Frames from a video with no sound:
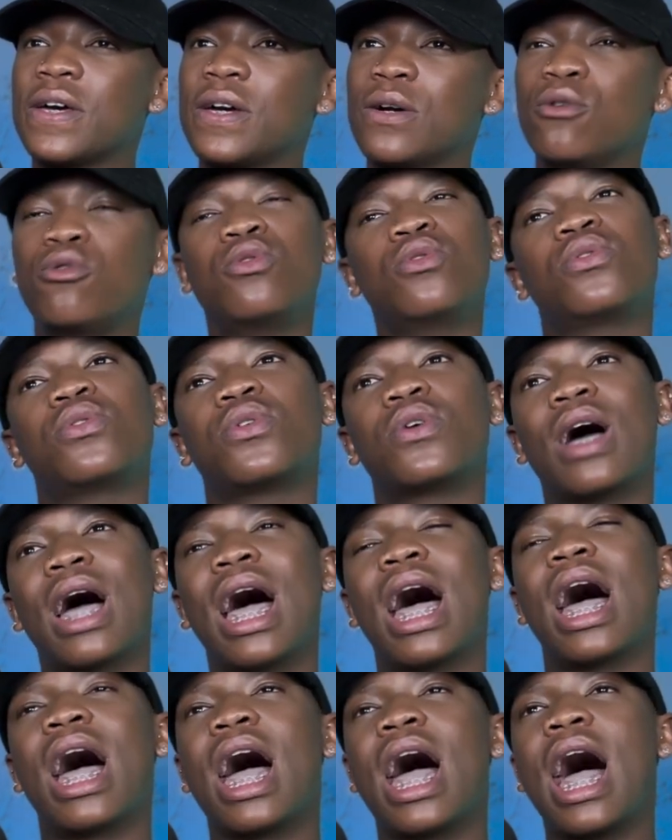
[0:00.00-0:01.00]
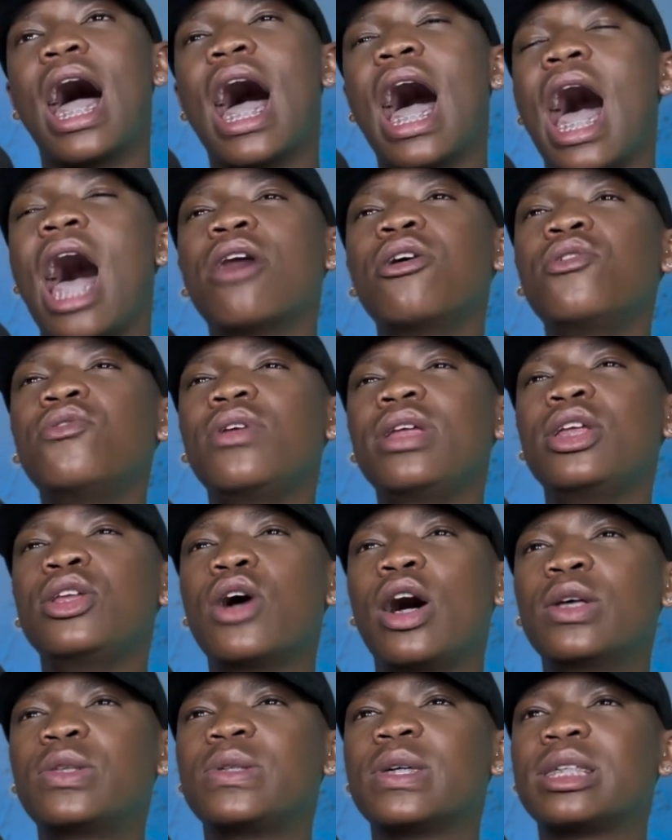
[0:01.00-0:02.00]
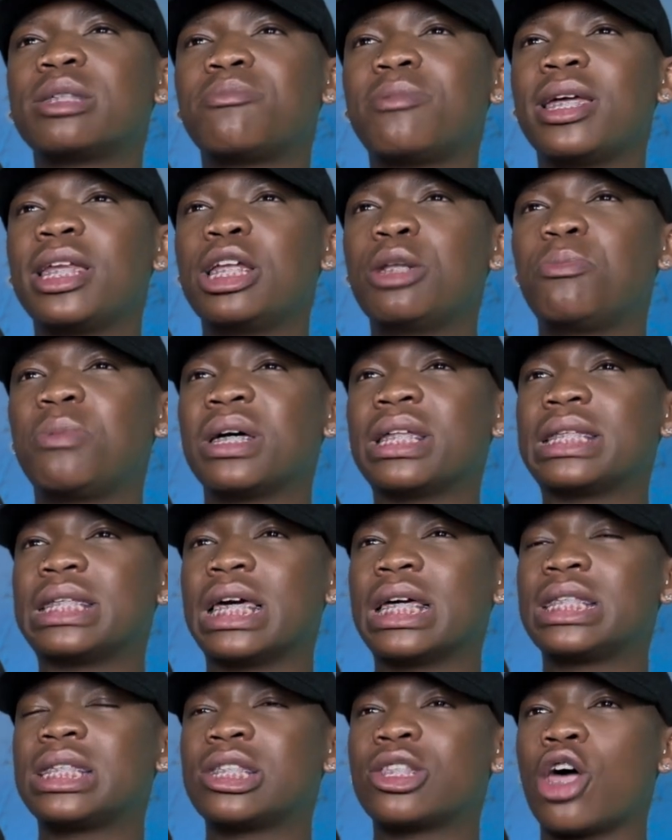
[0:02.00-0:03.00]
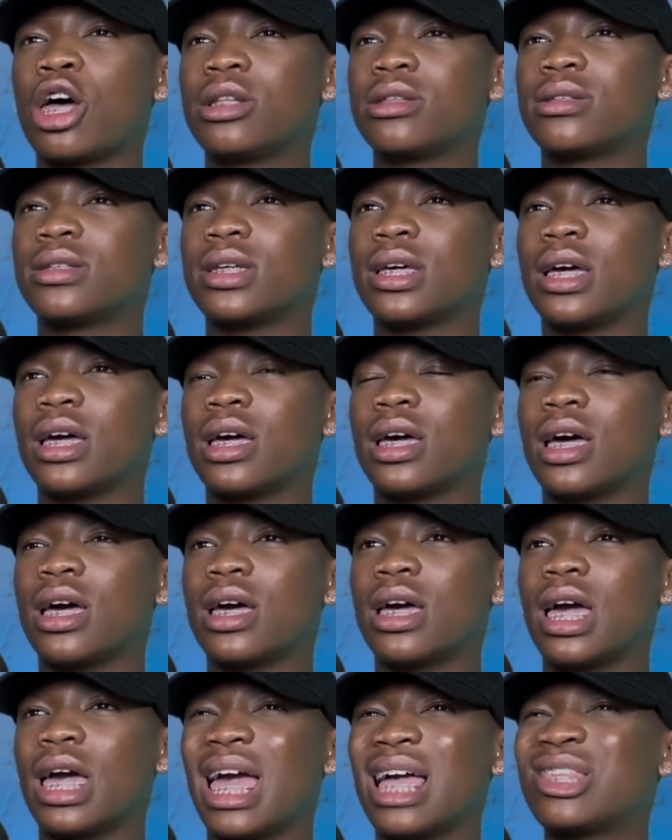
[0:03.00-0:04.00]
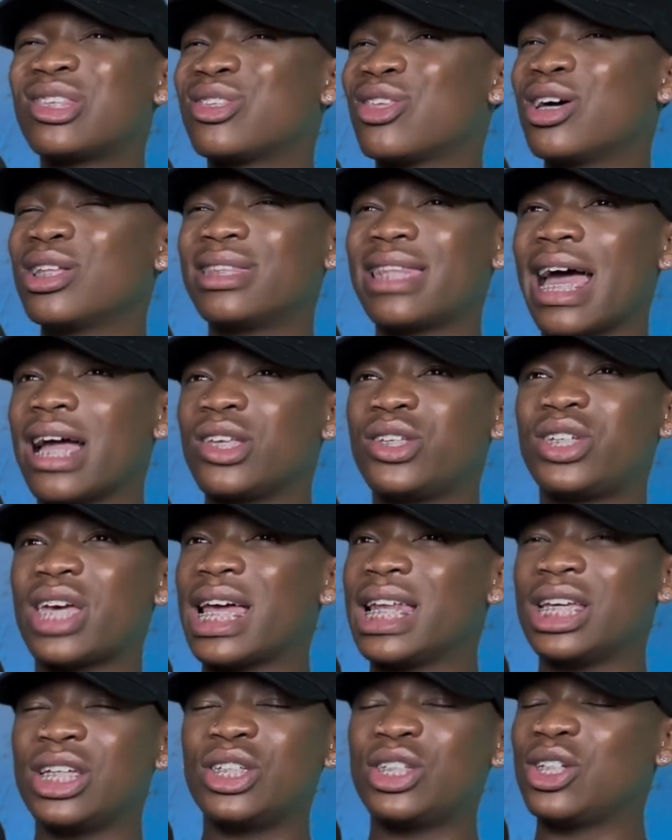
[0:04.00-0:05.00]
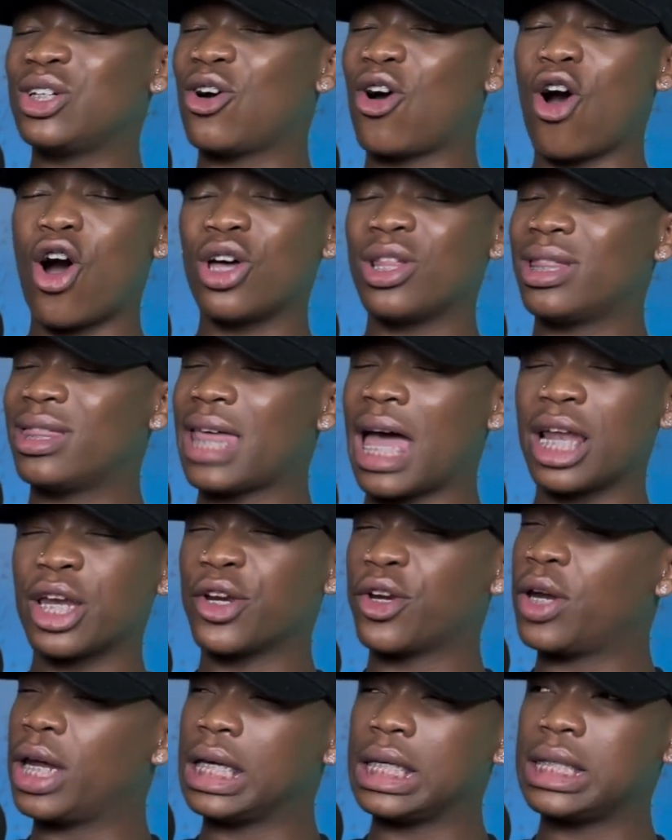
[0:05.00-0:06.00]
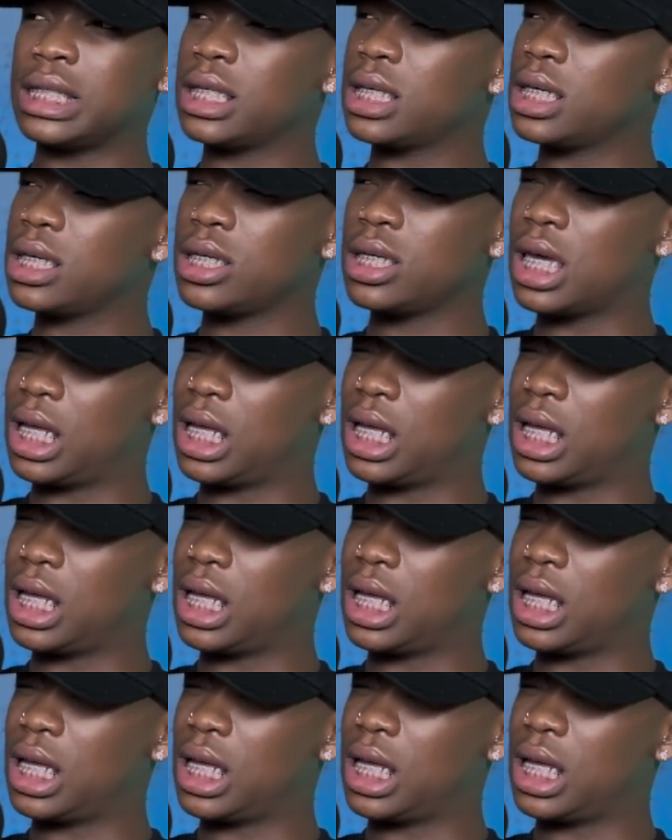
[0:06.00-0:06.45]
whew, I don't really know how to explain it, but it's not that challenging or that crazy. You